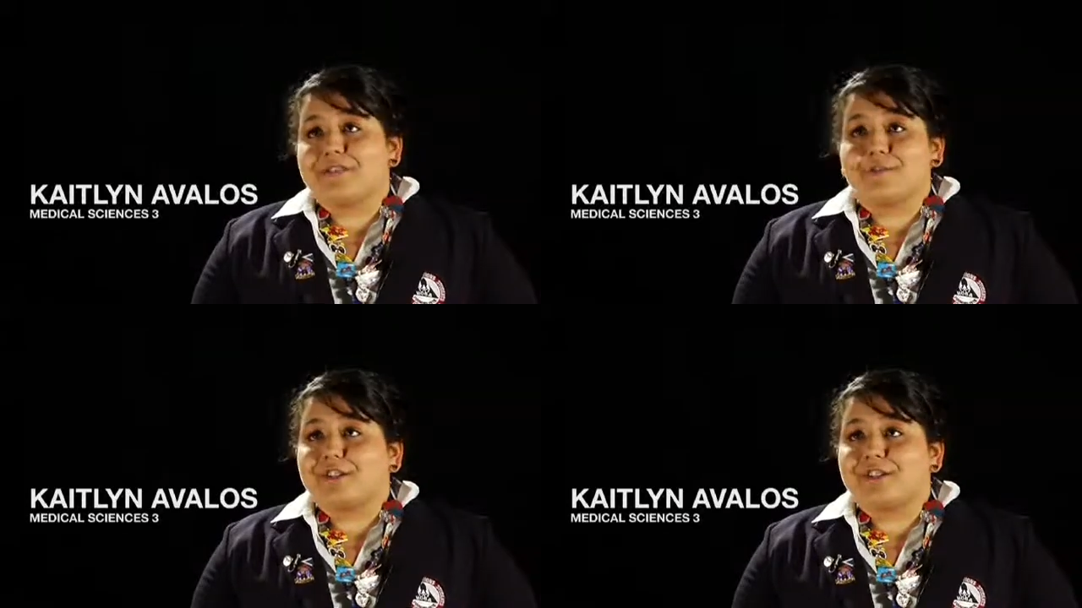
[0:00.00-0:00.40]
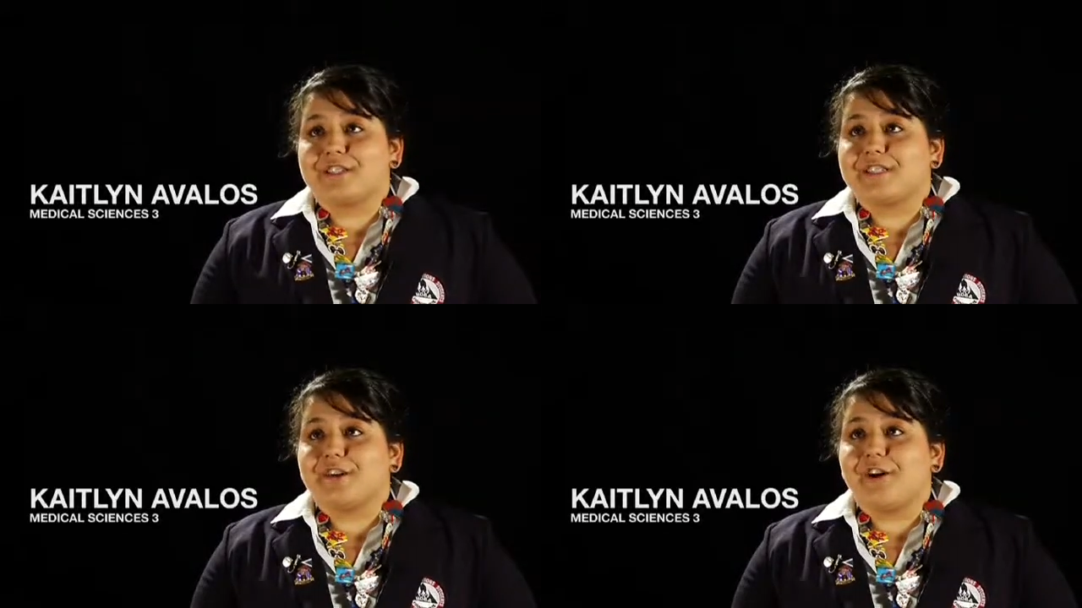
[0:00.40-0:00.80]
loves what
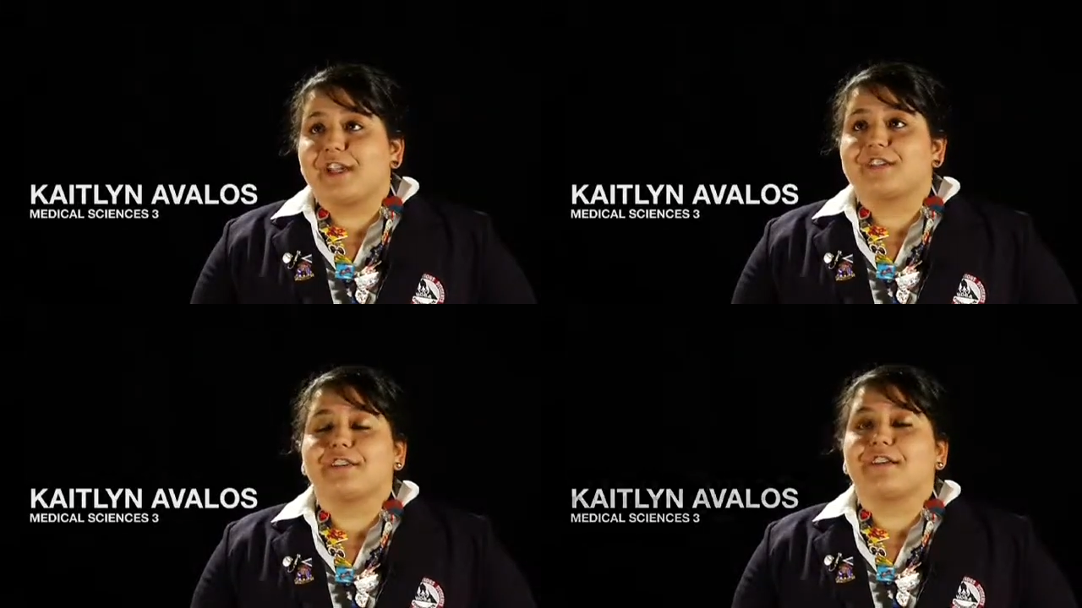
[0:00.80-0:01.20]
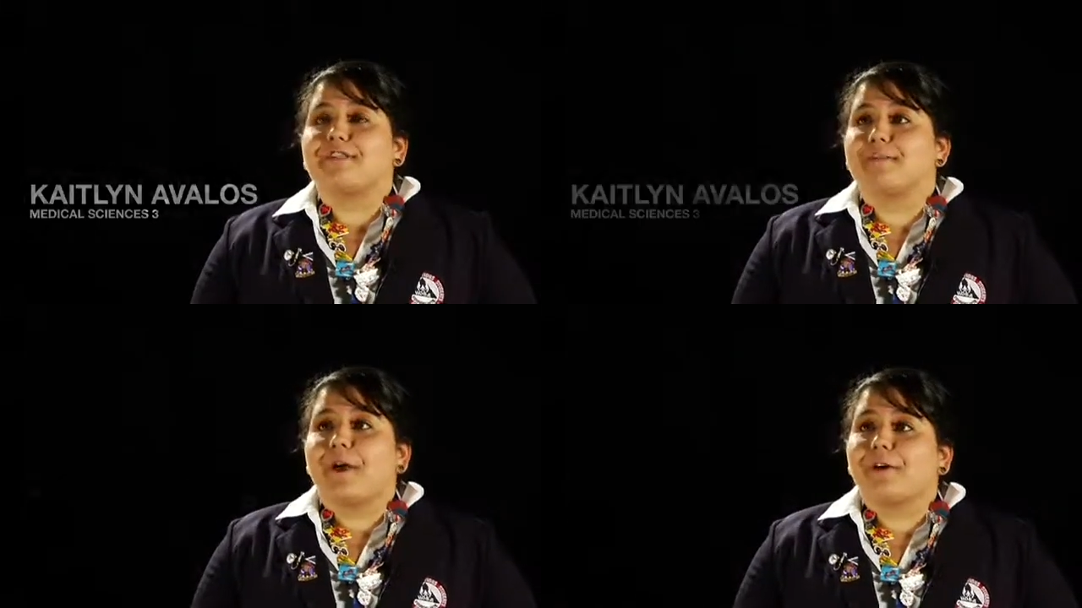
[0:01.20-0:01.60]
she's doing. She
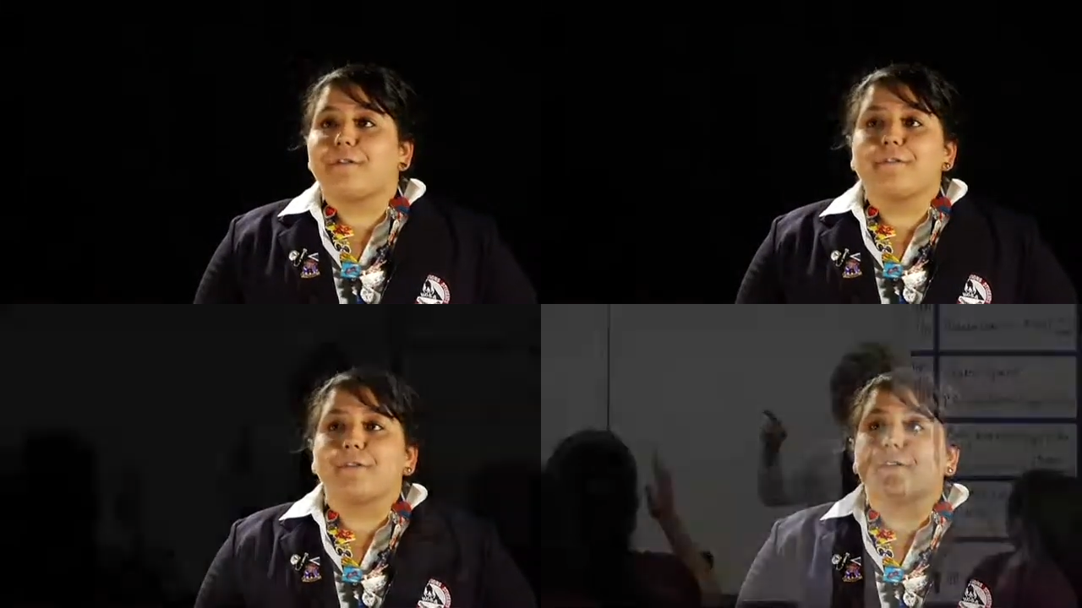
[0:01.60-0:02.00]
loves the medical